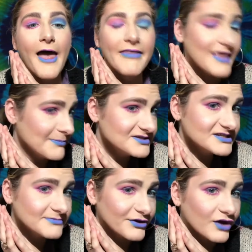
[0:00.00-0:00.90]
That
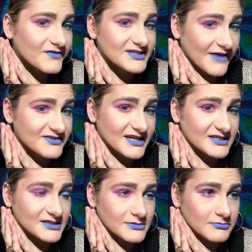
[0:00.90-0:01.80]
pisses me off because I have a
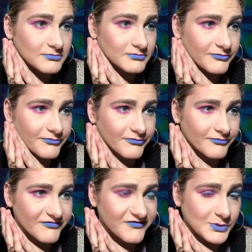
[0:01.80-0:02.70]
size
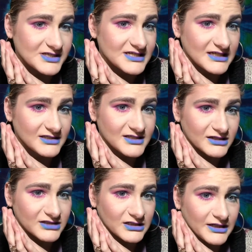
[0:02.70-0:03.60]
fourteen
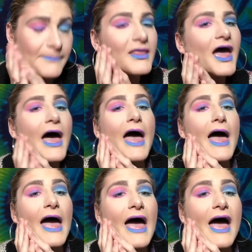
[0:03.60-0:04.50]
technically,
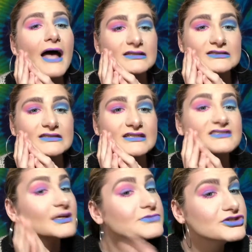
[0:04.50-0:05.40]
and
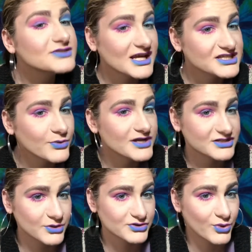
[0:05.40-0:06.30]
some shoes I could squeeze
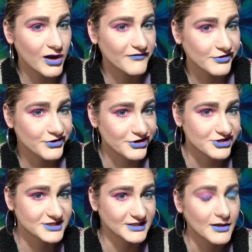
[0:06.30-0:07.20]
into a twelve or a
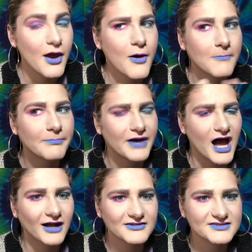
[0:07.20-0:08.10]
thirteen, but
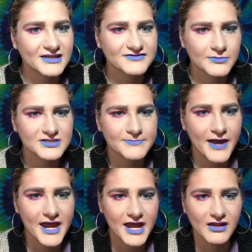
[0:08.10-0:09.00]
honestly, if someone's
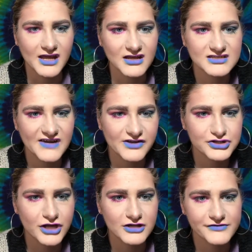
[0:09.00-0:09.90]
paying like seven
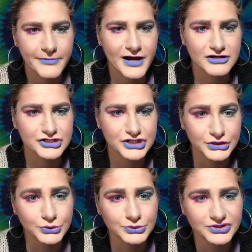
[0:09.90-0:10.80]
hundred dollars for a pair of
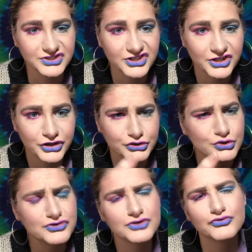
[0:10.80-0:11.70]
shoes,
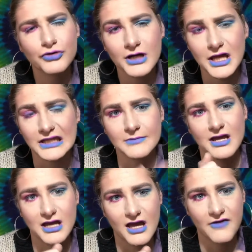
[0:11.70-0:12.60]
you should really
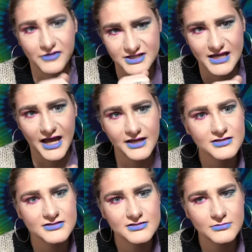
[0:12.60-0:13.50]
make every
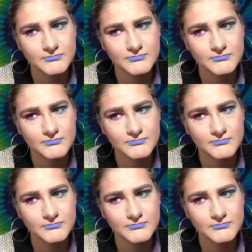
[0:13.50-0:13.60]
size